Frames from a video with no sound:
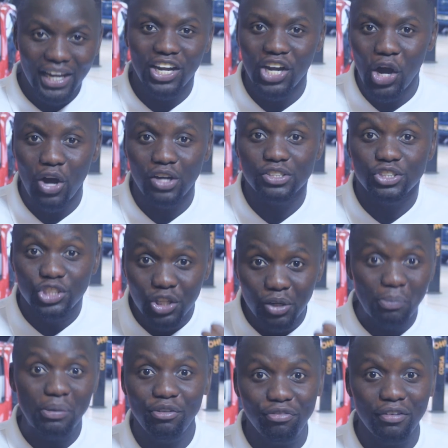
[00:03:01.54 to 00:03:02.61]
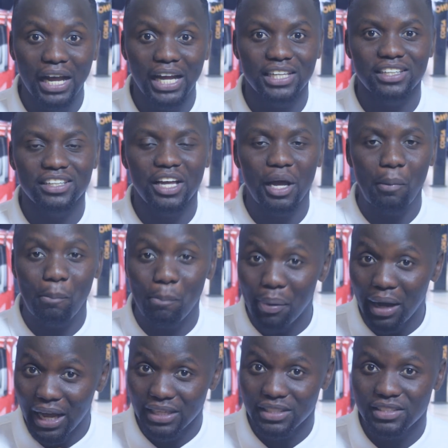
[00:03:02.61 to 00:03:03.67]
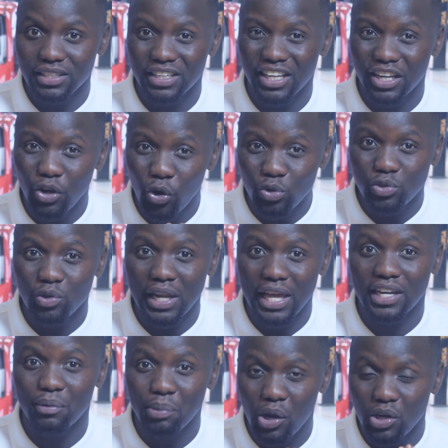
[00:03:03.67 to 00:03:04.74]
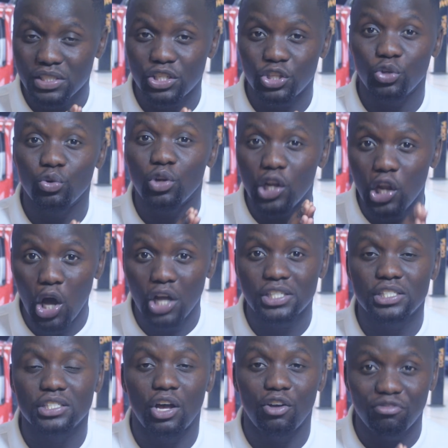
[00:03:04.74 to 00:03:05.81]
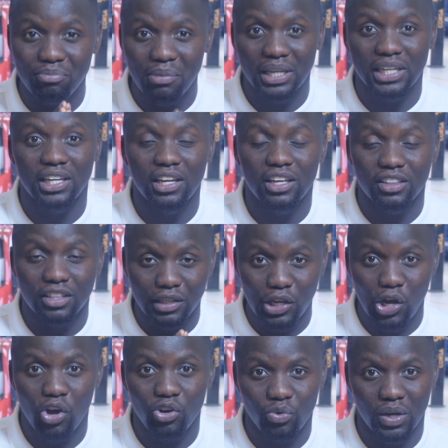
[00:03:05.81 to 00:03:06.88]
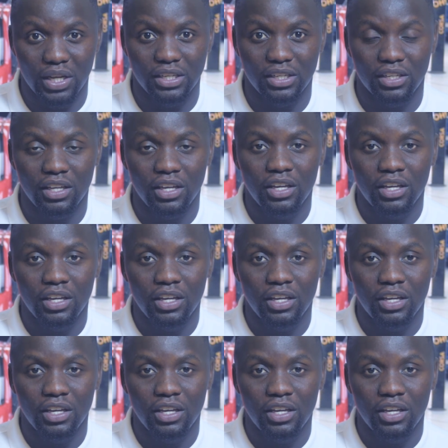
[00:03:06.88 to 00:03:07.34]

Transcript: a car should be fun, but it can also land up costing you lots of money in the long run.